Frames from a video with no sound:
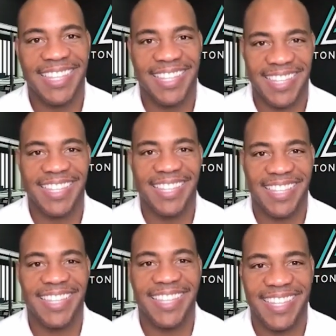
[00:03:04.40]
you, man, a
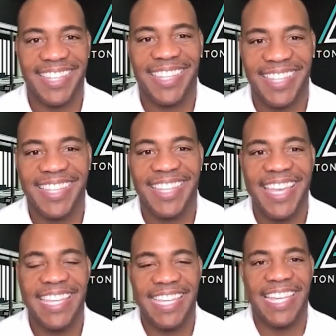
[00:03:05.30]
lot of people,
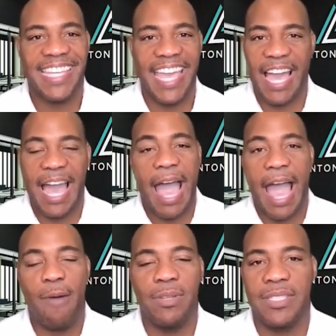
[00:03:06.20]
um,
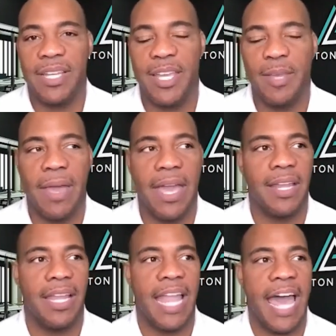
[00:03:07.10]
you know, we
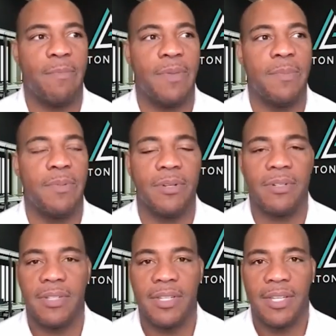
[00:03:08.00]
live in a world where
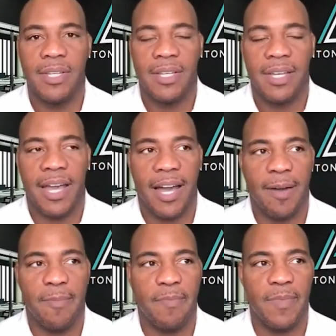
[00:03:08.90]
Instagram is
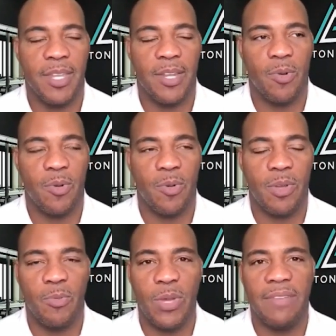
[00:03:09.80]
the edited version
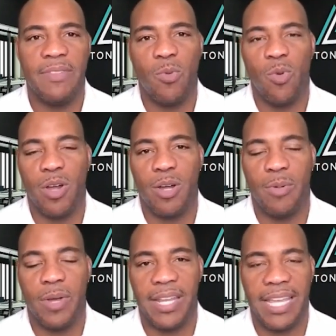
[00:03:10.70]
of our lives. I
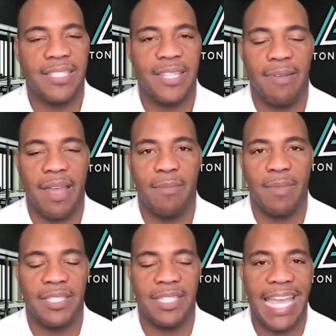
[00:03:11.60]
mean, that's what
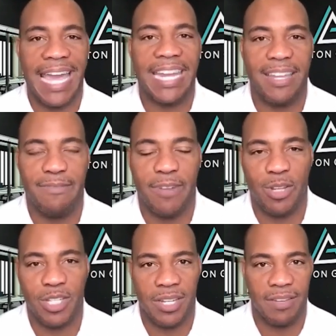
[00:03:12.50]
everybody sees is
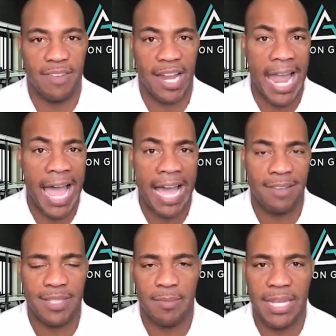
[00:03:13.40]
the as the
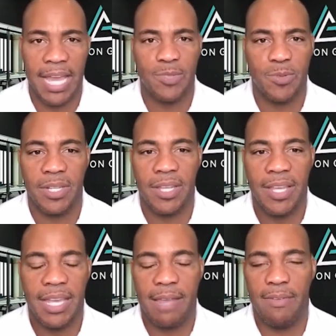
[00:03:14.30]
edited version of the
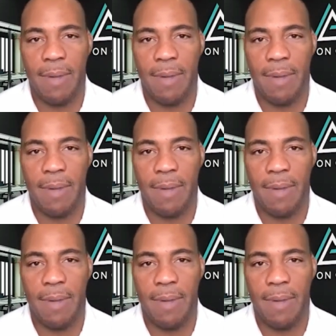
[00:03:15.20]
life.